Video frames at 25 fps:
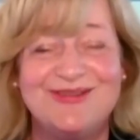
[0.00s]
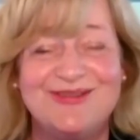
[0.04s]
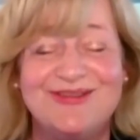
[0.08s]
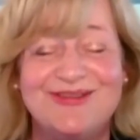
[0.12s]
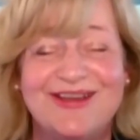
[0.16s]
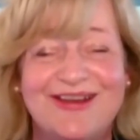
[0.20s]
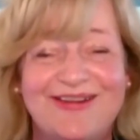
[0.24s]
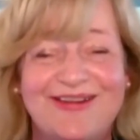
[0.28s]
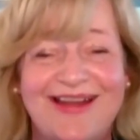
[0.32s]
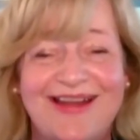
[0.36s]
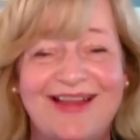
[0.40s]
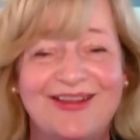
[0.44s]
know,
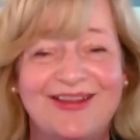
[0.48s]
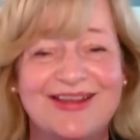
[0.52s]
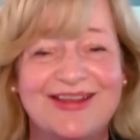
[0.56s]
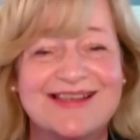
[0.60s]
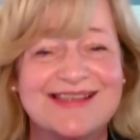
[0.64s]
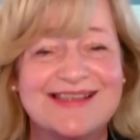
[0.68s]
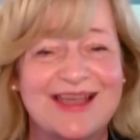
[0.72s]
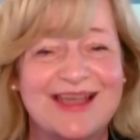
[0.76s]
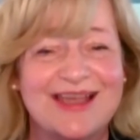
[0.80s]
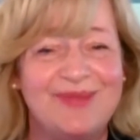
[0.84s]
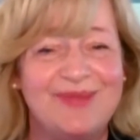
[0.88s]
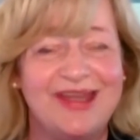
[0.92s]
Alex,
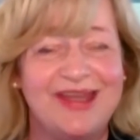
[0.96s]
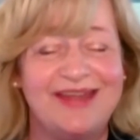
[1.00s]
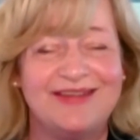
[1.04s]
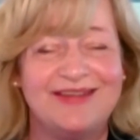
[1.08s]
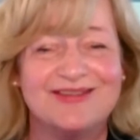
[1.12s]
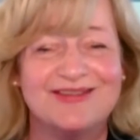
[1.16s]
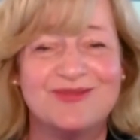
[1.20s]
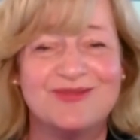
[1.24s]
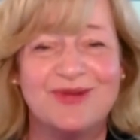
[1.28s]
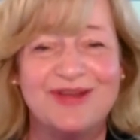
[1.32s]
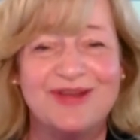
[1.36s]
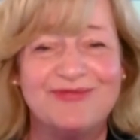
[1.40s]
I'm a
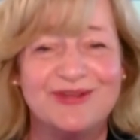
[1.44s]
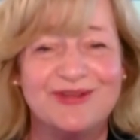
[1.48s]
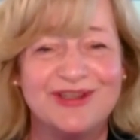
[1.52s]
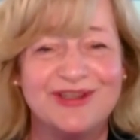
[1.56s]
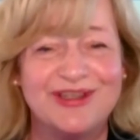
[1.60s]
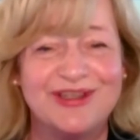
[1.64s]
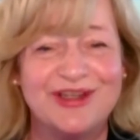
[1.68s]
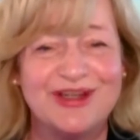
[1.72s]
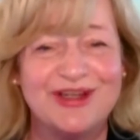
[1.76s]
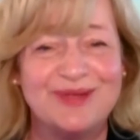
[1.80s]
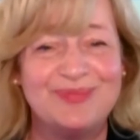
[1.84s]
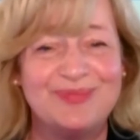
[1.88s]

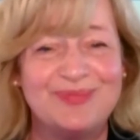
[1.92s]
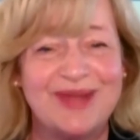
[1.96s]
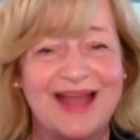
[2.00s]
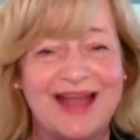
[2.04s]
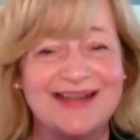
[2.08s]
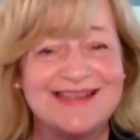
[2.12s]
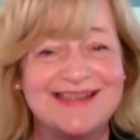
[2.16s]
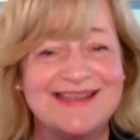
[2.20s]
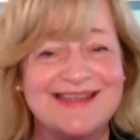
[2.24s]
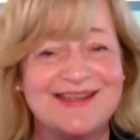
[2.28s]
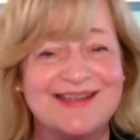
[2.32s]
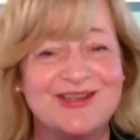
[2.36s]
24-year
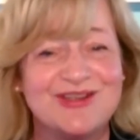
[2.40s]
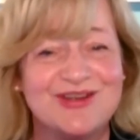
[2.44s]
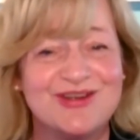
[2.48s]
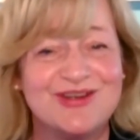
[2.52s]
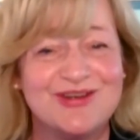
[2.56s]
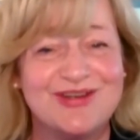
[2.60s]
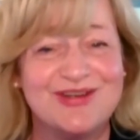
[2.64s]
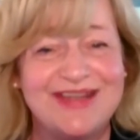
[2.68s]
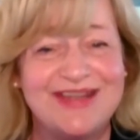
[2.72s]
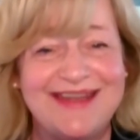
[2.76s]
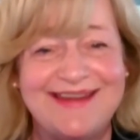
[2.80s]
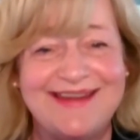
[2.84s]
practicing
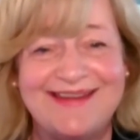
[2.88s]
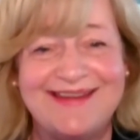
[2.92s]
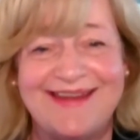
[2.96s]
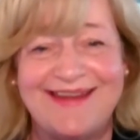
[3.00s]
attorney,